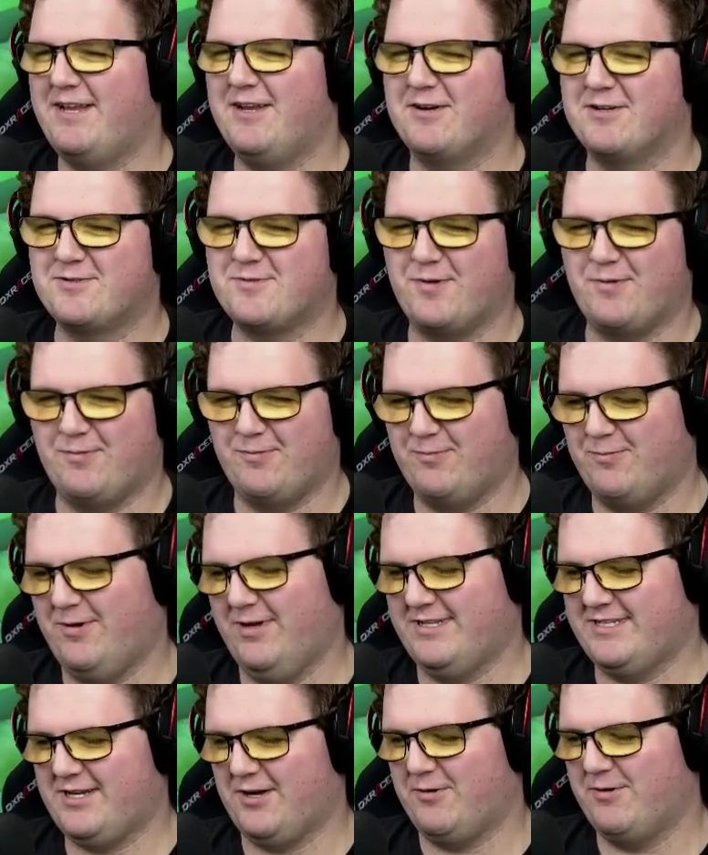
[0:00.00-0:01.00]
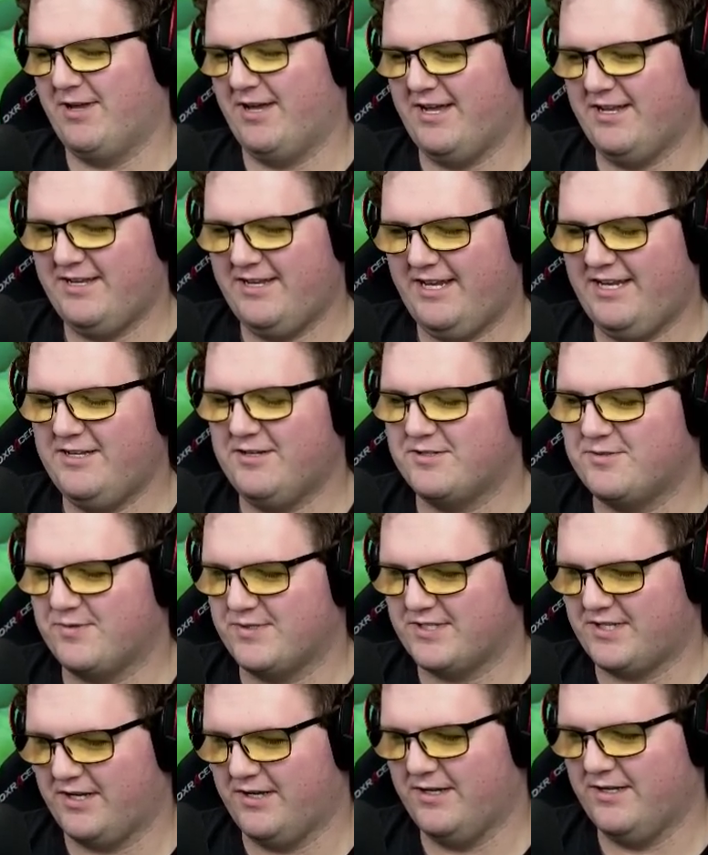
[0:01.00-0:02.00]
knows what's going on. He knows
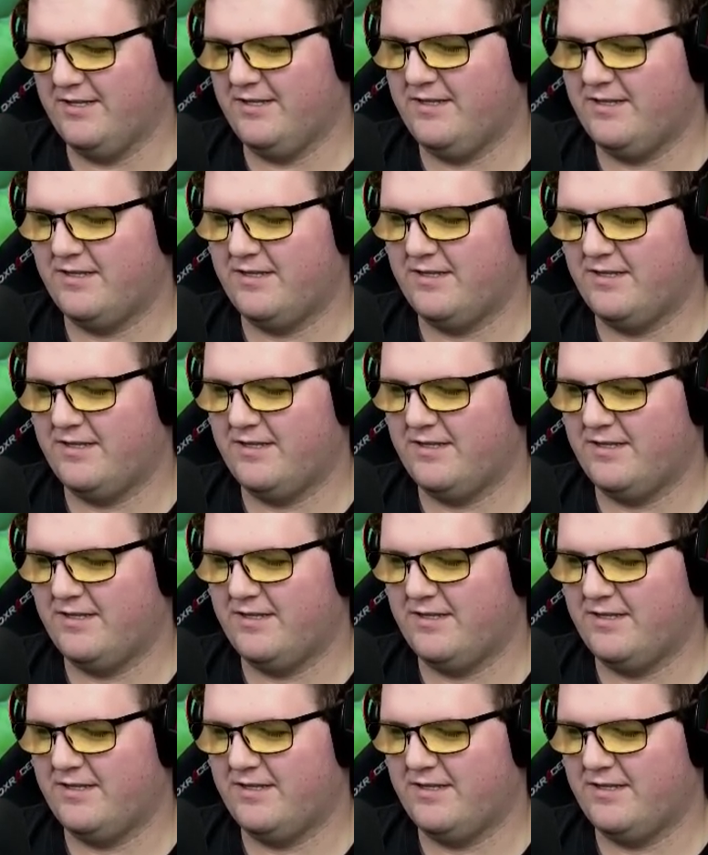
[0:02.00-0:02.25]
what's good.